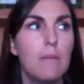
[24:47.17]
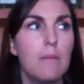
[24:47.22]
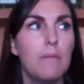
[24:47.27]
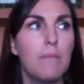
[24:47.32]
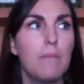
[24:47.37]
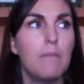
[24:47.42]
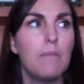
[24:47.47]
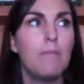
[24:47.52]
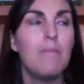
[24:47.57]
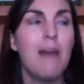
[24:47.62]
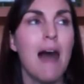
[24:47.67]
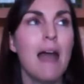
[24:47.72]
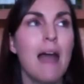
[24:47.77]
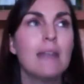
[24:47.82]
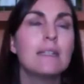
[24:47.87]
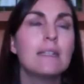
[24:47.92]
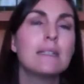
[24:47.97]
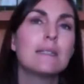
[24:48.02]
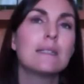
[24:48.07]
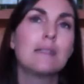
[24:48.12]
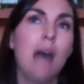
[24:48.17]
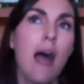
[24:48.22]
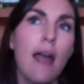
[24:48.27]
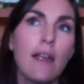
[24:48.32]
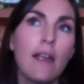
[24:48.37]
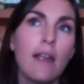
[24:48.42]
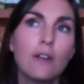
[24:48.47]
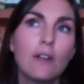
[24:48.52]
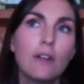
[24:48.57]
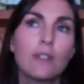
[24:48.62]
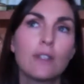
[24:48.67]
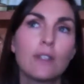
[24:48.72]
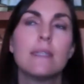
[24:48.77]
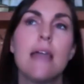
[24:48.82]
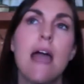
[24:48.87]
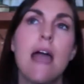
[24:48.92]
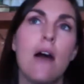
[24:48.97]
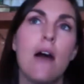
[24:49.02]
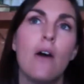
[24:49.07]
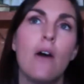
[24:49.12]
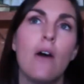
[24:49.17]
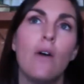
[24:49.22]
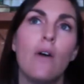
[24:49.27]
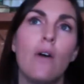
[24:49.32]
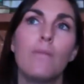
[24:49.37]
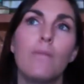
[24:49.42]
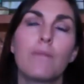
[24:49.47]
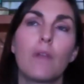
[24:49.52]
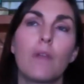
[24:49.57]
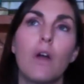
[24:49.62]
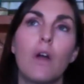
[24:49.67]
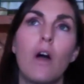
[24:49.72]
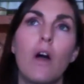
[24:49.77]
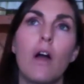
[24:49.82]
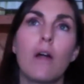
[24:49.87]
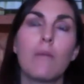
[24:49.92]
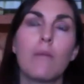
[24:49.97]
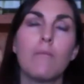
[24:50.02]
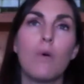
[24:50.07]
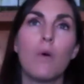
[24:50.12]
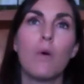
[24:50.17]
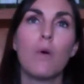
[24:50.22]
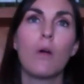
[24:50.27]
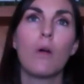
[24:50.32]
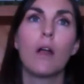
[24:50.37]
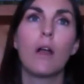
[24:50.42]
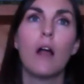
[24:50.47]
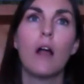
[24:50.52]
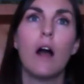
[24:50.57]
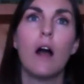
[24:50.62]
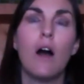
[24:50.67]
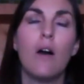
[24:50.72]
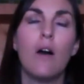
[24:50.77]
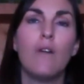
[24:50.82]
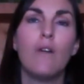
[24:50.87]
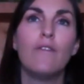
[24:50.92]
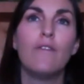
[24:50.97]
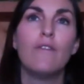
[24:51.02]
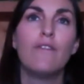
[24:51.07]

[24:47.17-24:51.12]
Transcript: my desires now are more of